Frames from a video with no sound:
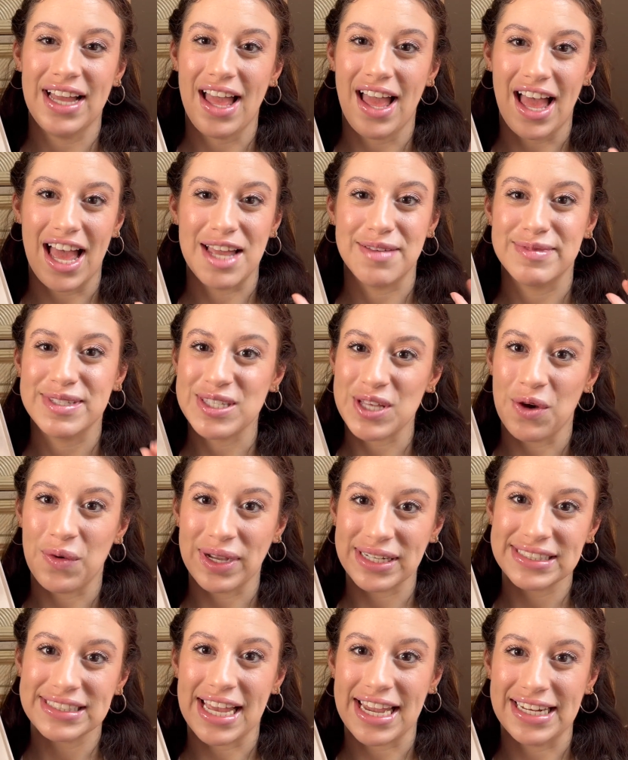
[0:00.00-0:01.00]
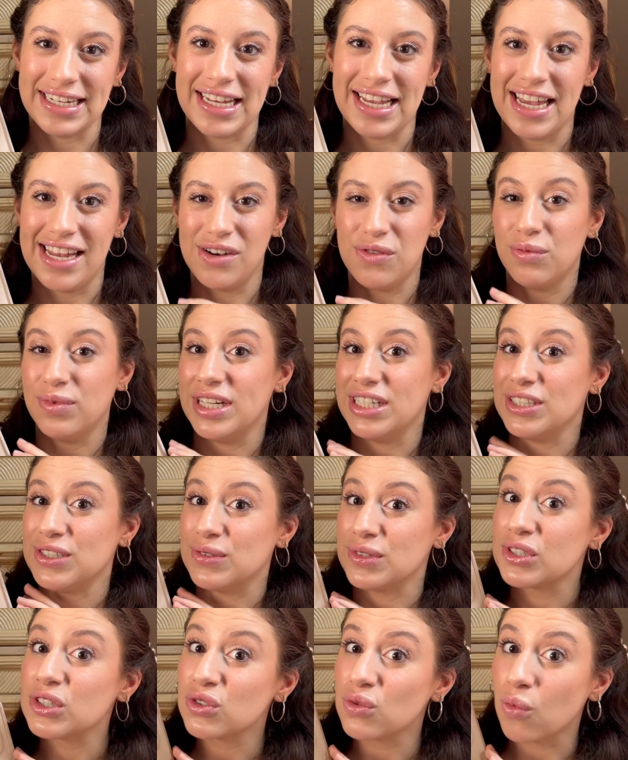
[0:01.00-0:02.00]
I'm so excited. We do
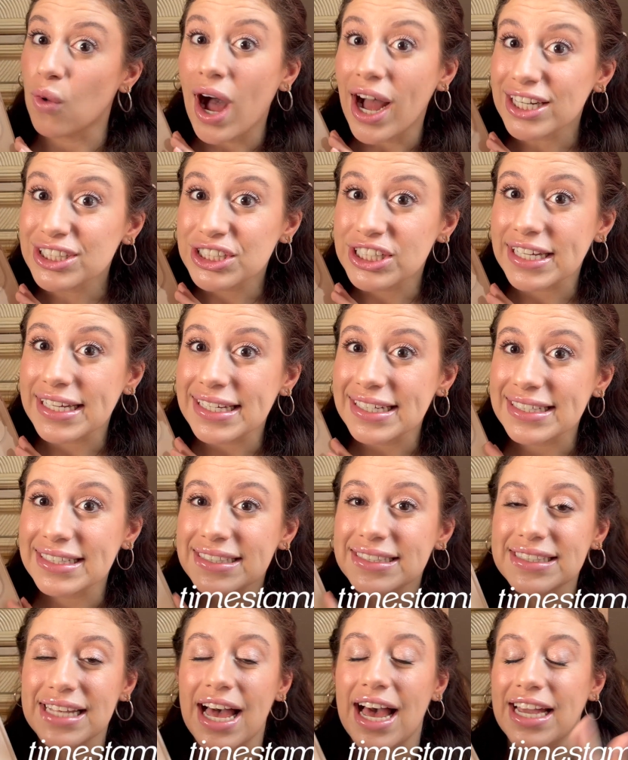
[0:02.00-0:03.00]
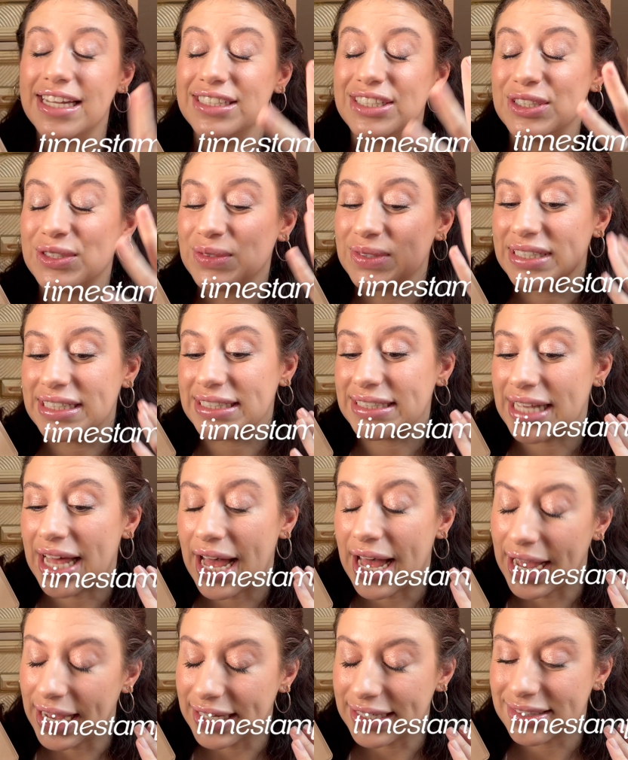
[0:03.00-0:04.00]
swatches. I do this
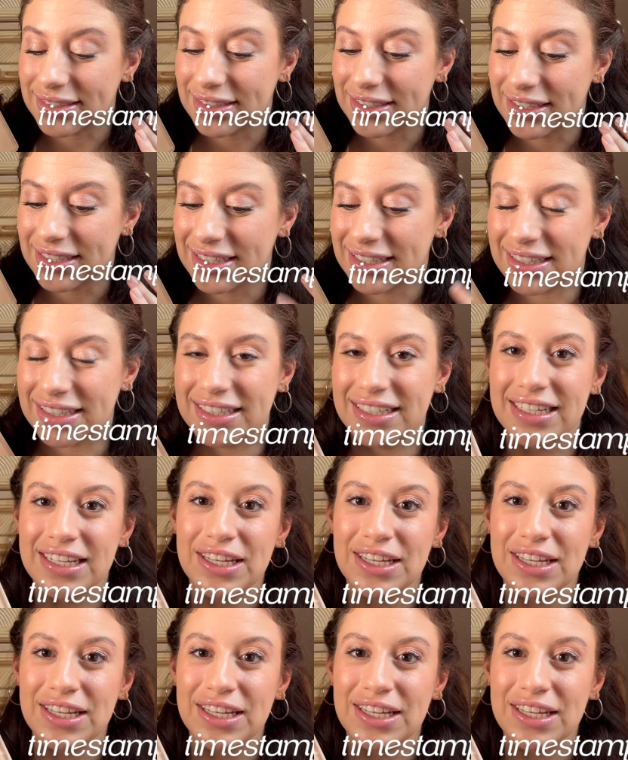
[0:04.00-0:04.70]
eye look.